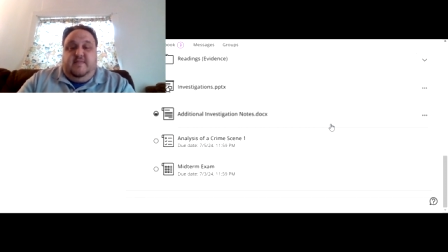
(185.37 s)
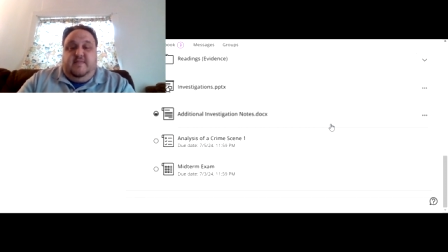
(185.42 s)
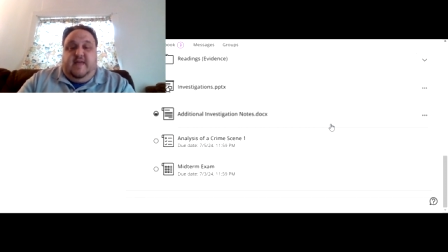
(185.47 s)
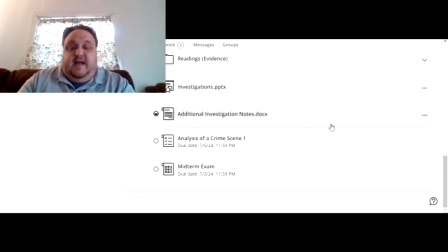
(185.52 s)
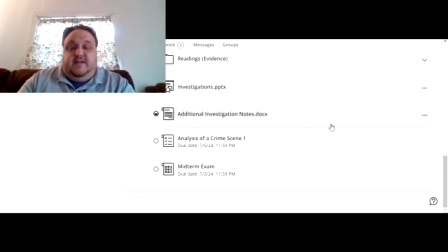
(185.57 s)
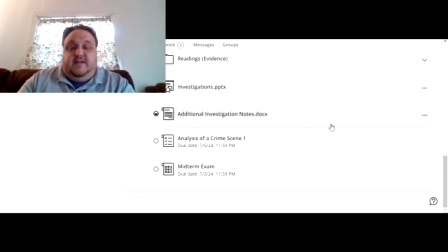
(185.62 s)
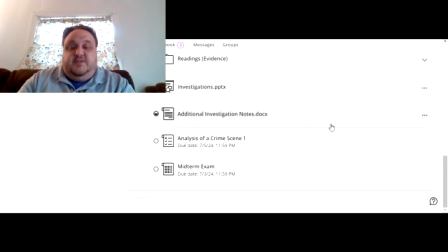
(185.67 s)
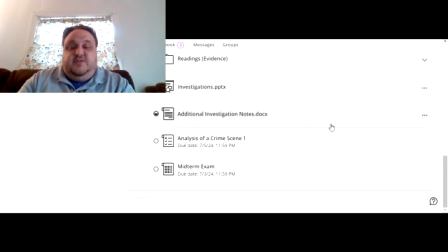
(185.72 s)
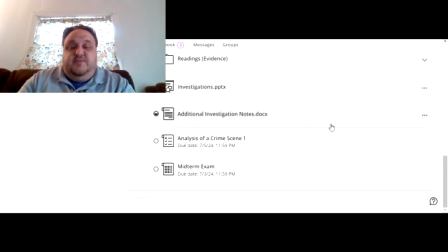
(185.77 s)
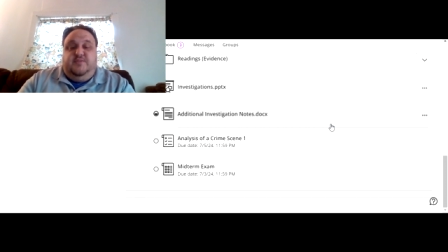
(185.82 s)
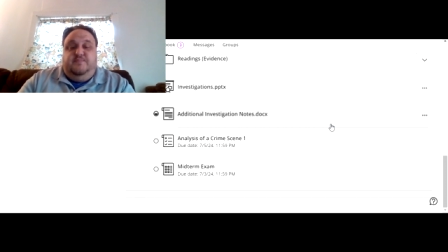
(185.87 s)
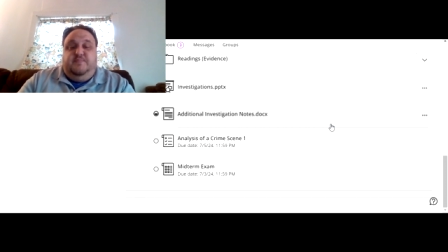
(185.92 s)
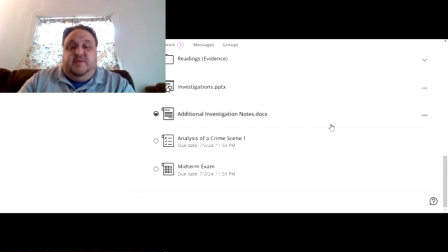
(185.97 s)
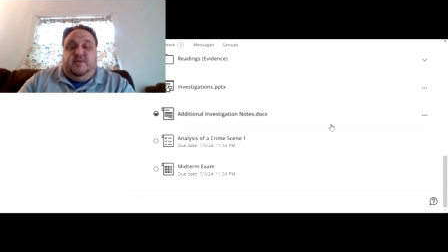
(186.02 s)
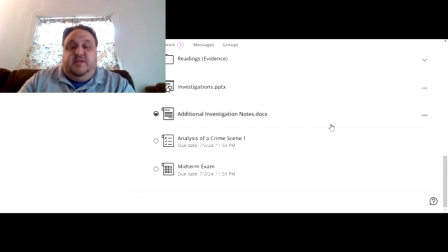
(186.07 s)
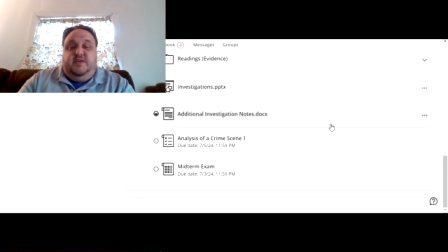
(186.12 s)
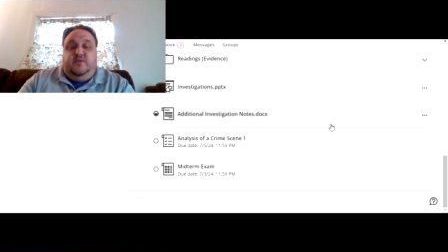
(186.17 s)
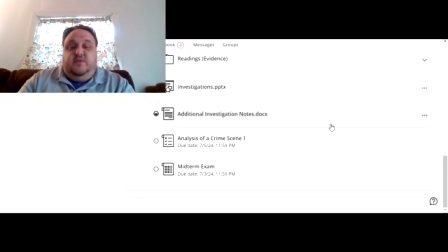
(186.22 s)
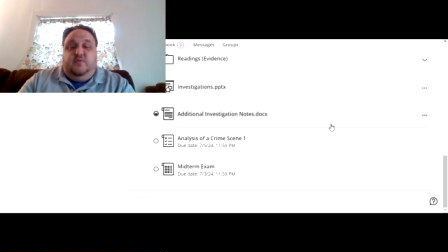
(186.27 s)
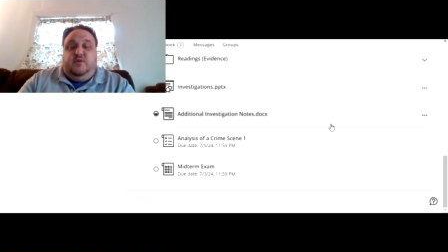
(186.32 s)
That should
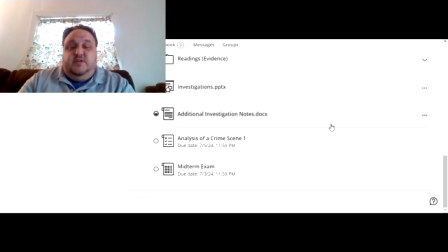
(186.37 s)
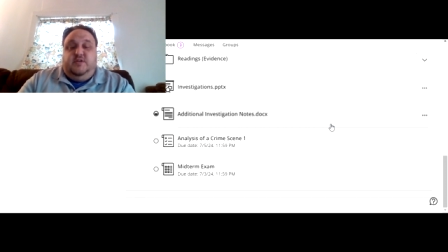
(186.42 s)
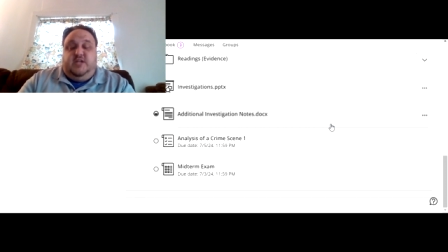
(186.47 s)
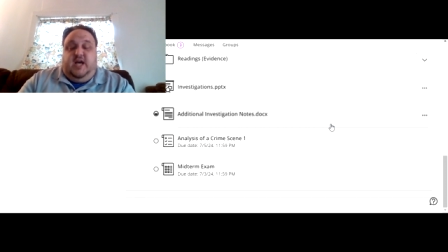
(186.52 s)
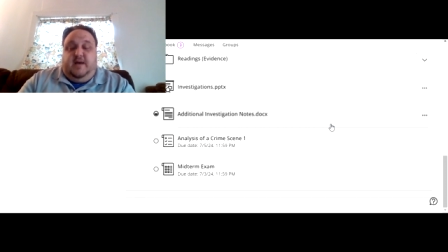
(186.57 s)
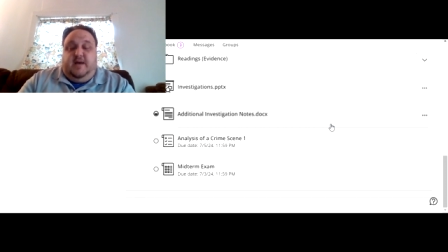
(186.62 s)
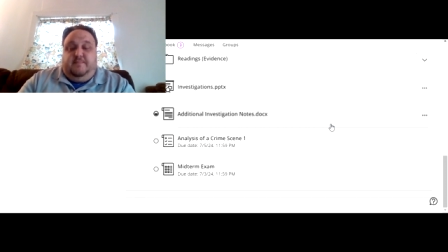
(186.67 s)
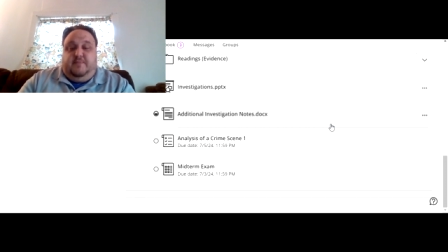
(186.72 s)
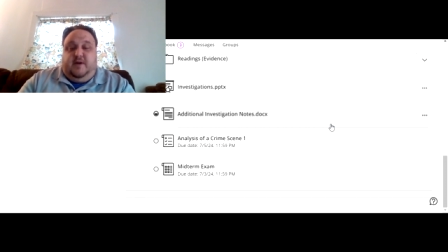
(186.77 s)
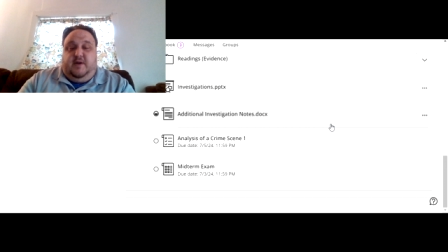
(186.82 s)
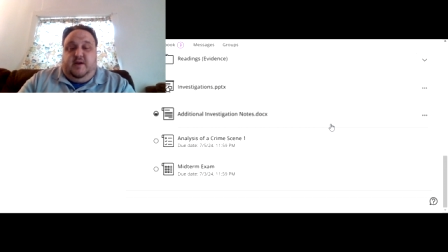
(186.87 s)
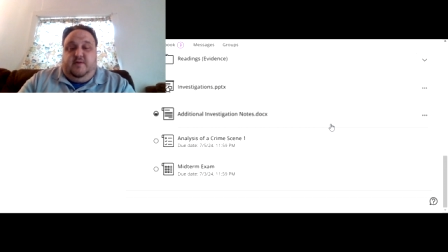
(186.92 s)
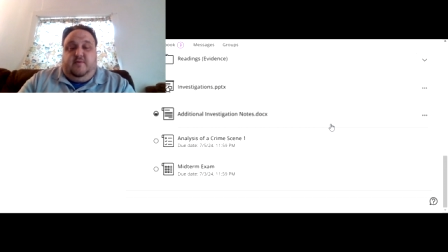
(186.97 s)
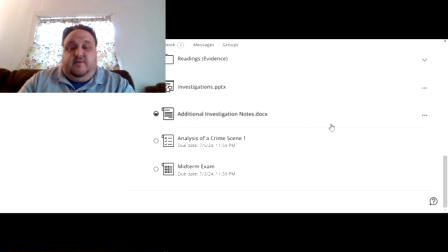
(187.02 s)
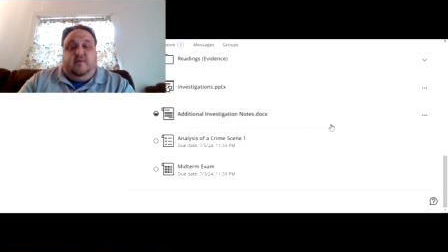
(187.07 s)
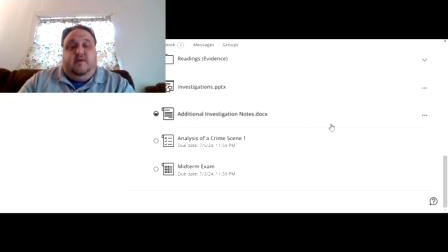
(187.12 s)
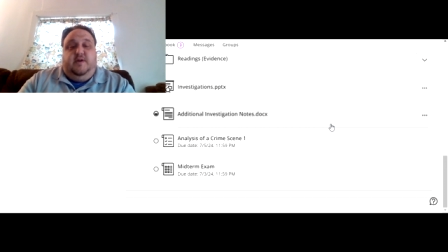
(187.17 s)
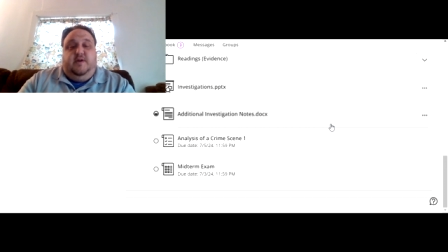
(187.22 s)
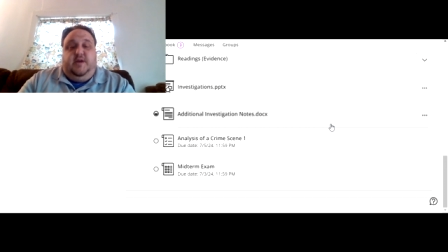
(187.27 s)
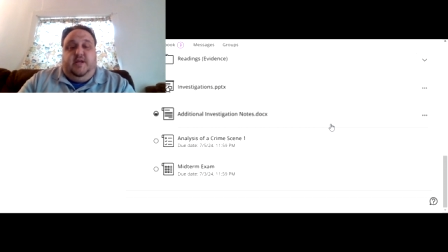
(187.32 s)
be your top
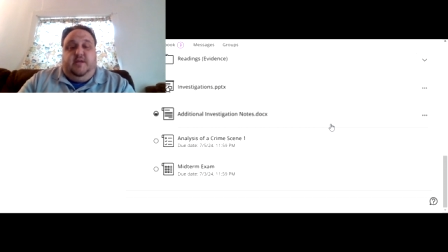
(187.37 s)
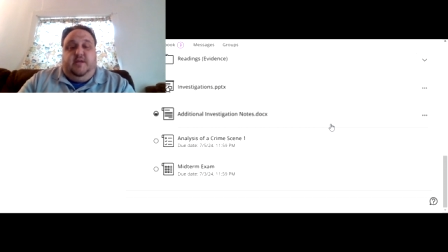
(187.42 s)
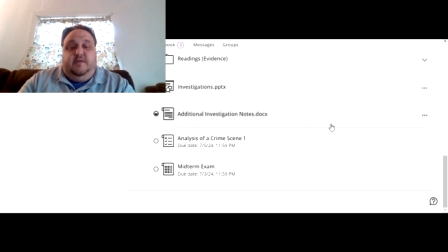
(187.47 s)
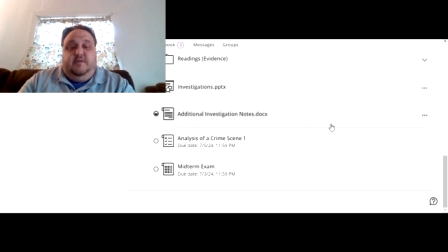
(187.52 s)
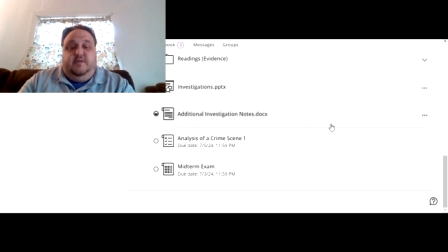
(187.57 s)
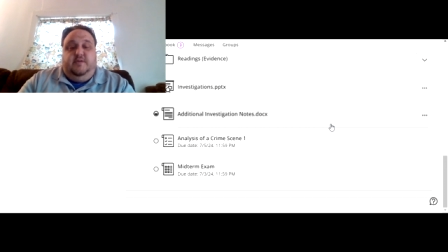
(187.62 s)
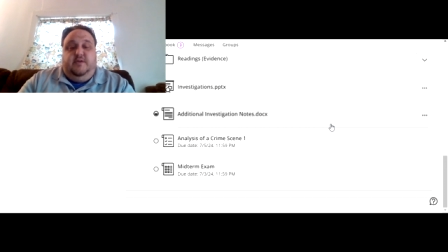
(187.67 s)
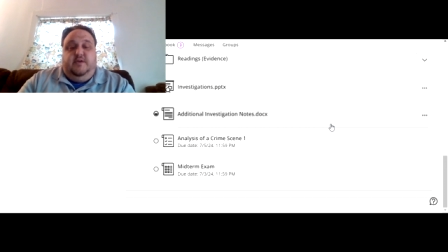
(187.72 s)
priority.